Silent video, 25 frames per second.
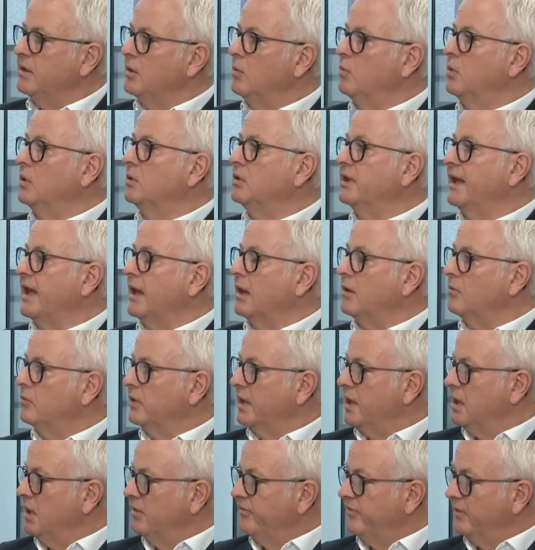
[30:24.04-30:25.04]
will get
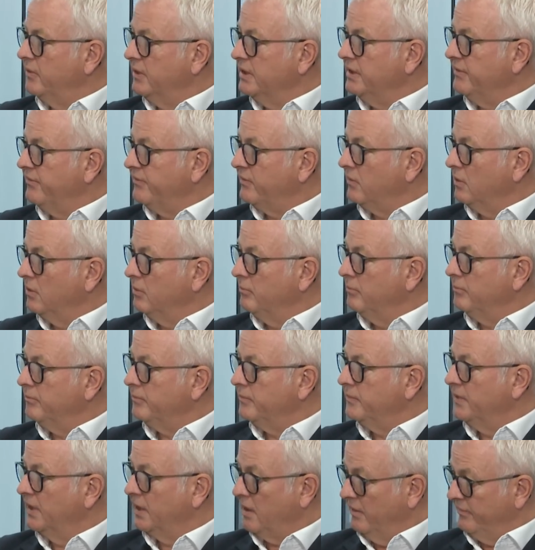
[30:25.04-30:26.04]
recovery from
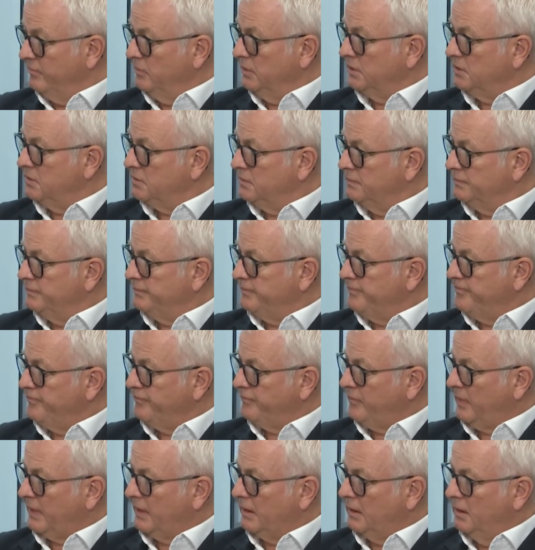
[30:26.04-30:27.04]
the government.
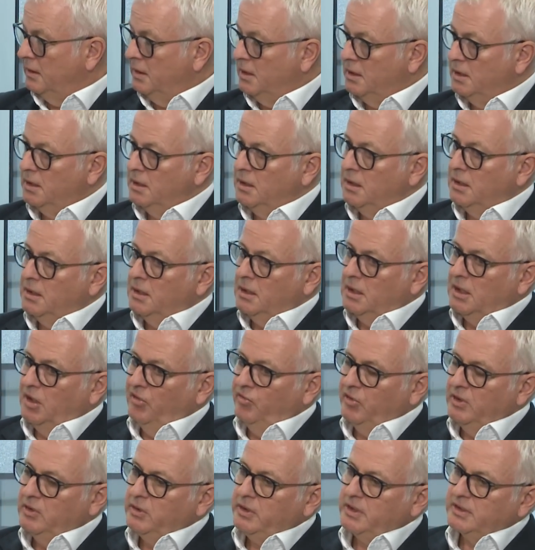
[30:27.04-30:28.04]
If
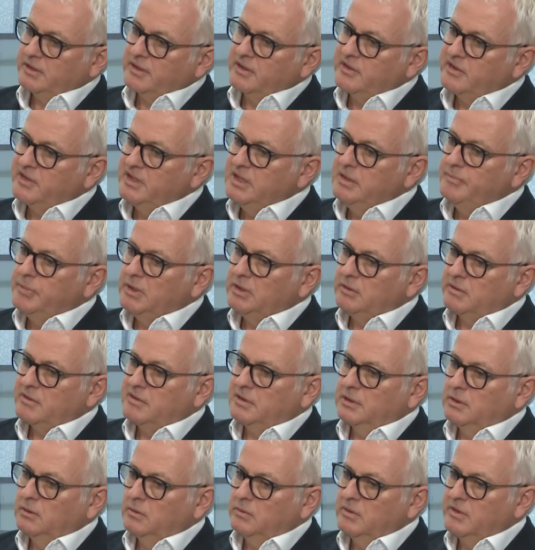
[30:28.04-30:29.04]
we look at the CBILS
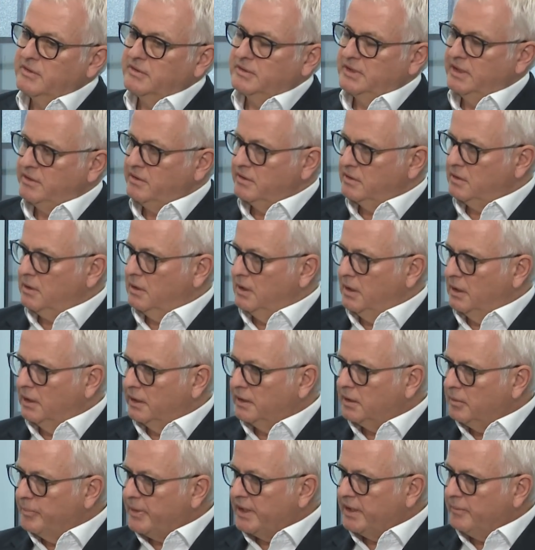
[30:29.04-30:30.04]
loans, this is a
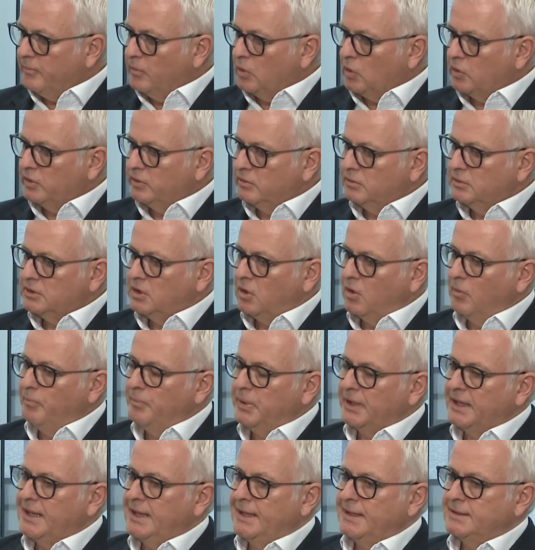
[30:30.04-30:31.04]
little bit more
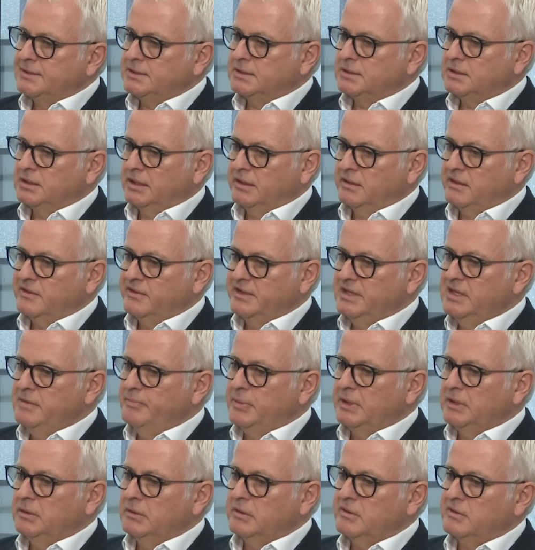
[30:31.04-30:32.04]
complicated, and
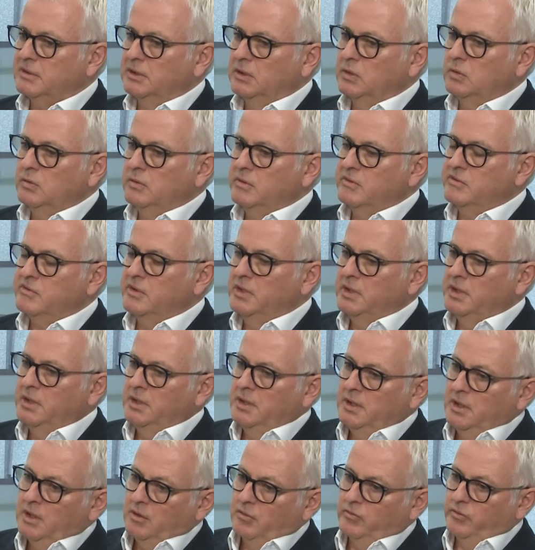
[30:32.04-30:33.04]
CBILS loans
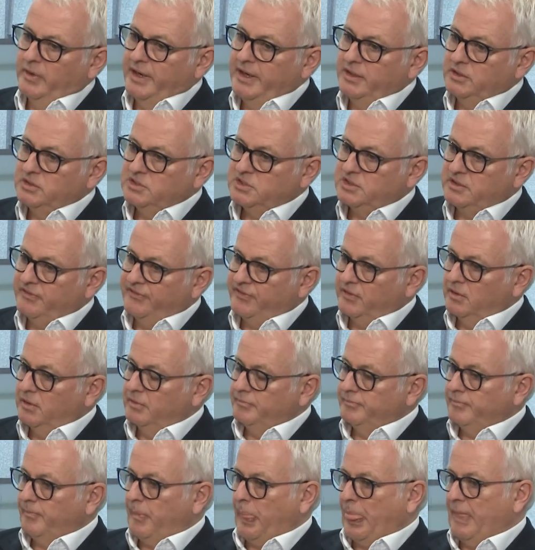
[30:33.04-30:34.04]
ranged
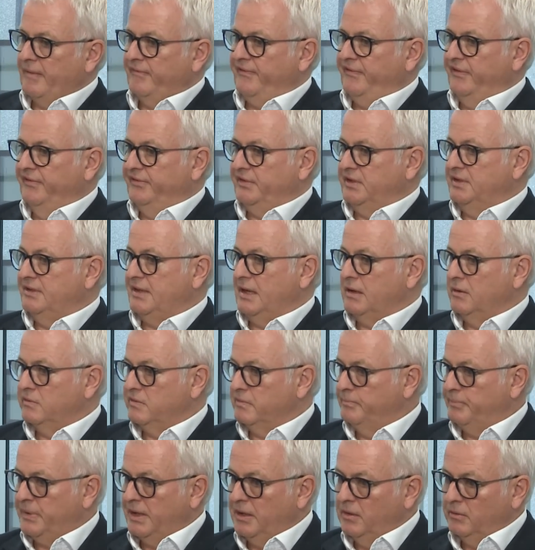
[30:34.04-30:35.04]
from
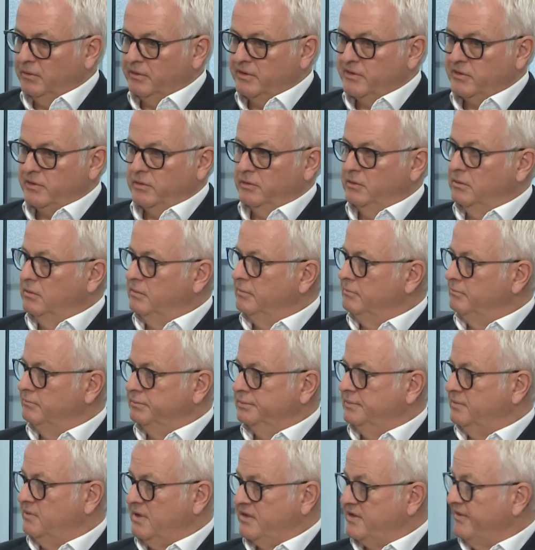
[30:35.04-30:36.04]
£50,000 to
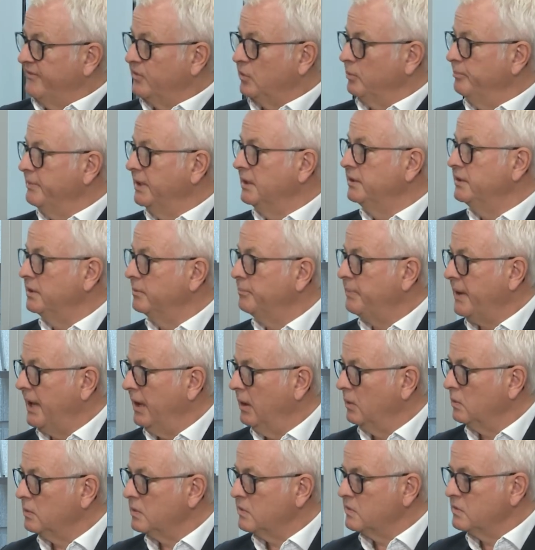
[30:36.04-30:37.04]
several million
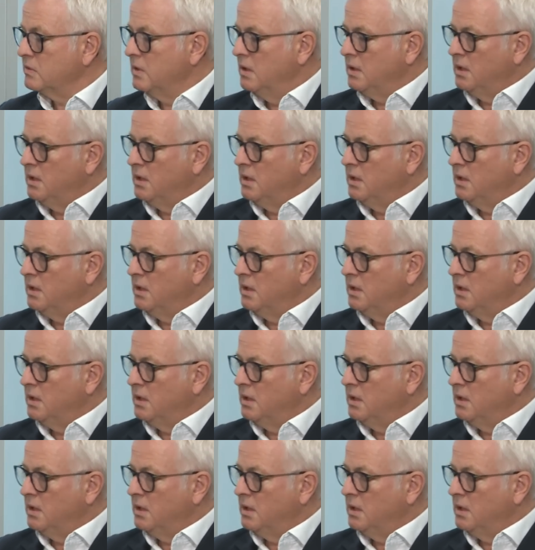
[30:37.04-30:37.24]
pounds.